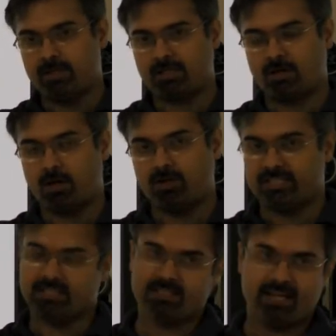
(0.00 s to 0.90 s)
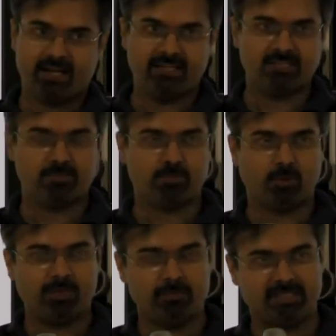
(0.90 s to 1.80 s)
but on the other hand, it's
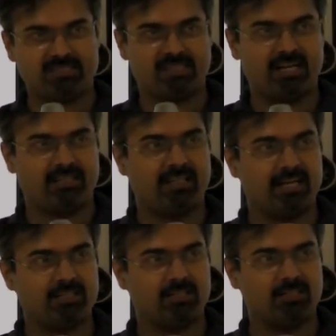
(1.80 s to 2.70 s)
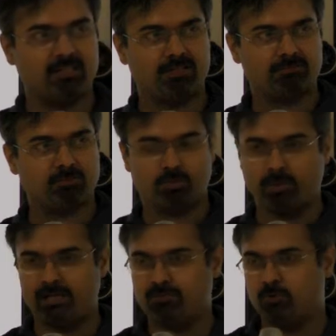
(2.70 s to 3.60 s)
probably a bit sad that 12,
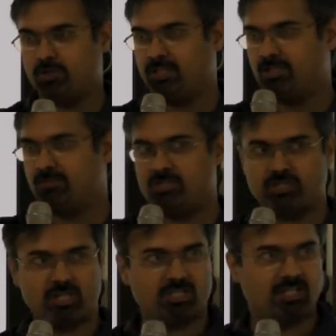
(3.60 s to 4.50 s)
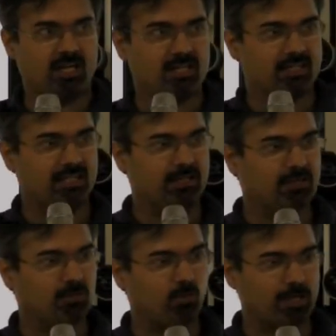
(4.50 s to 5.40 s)
uh, 14 years of education can't
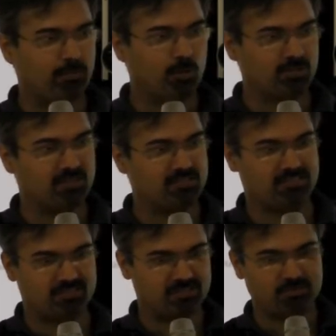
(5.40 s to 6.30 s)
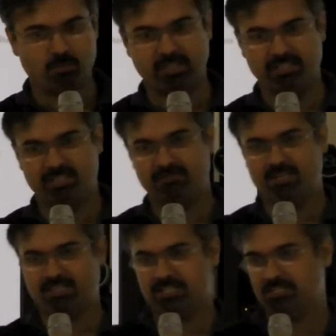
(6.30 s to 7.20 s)
really wipe out this one year
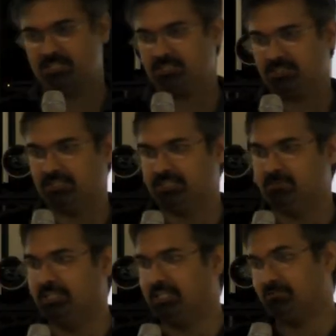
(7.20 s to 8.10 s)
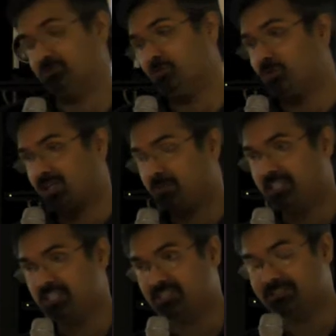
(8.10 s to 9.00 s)
advantage at the beginning. What are
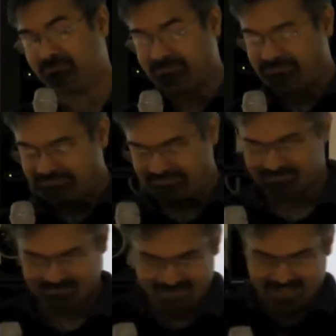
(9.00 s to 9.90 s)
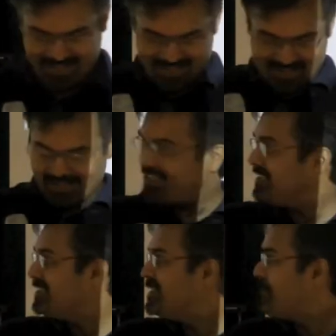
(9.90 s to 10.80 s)
we teaching
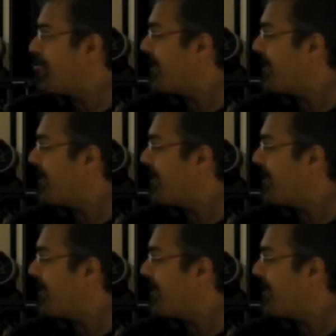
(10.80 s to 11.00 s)
uh,